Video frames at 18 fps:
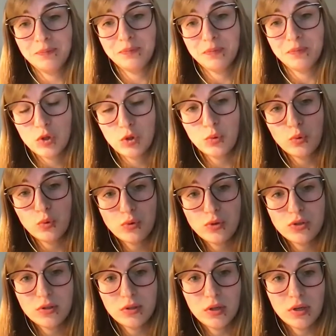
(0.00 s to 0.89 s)

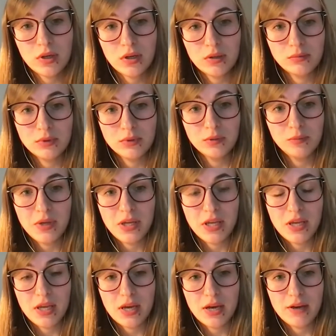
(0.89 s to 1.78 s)
tools will
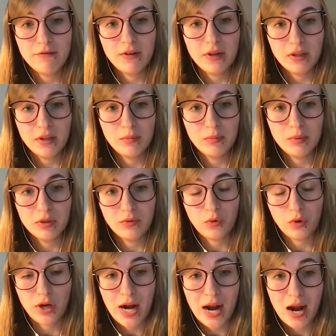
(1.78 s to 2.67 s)
be available
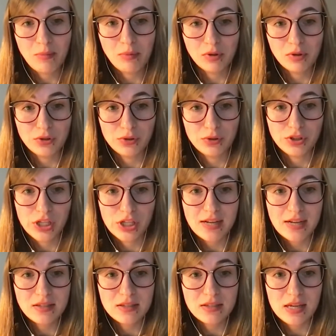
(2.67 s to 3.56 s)
for Apple search
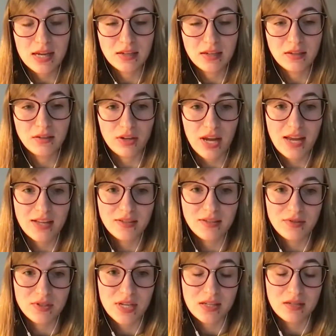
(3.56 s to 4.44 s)
ads, and
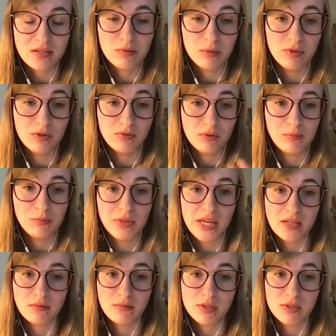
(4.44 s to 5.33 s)
creative sets will be
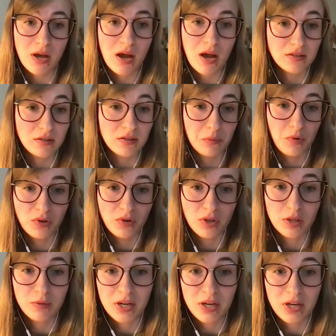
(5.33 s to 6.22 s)
replaced with custom
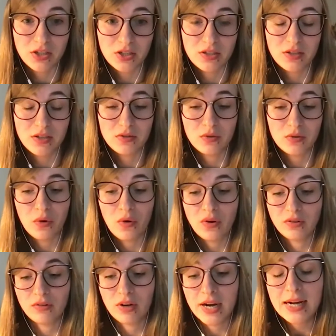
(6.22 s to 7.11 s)
product pages and so
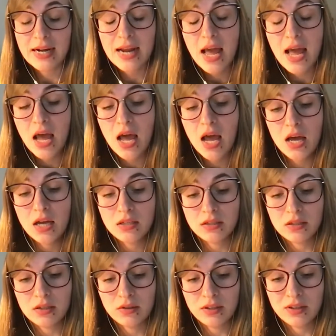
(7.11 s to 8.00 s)
on, right?
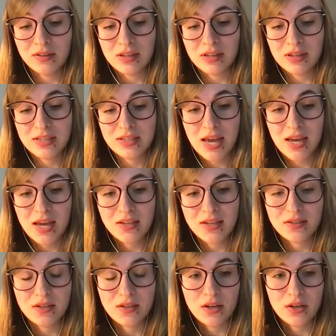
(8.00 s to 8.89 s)
So in this
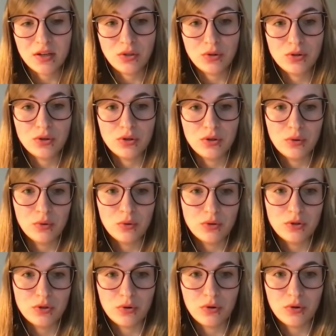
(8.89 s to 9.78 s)
case, you should
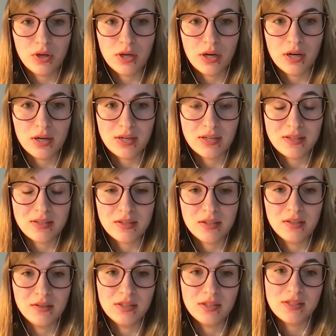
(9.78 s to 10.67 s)
also
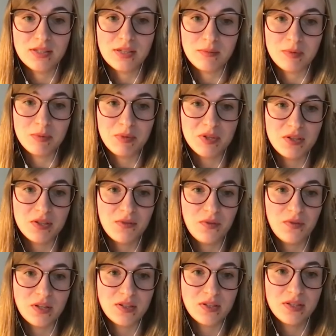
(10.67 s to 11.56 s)
consider some
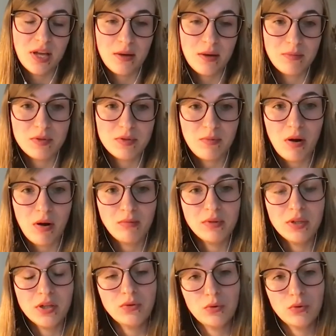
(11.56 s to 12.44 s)
specific steps,
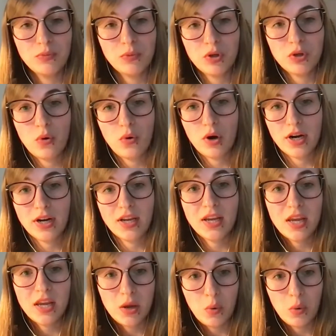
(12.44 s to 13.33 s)
probably group your
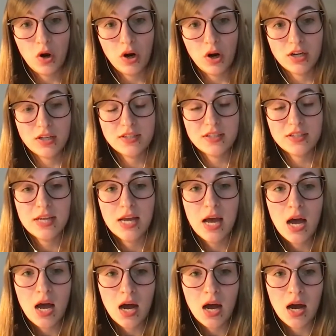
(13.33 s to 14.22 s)
keywords
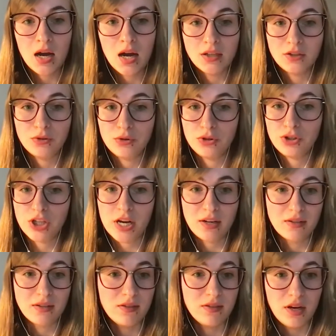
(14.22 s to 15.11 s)
to
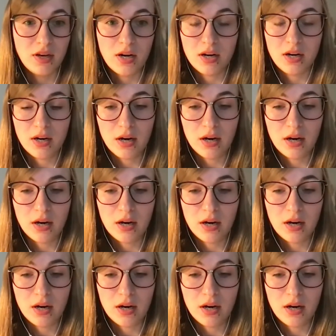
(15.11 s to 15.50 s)
check their,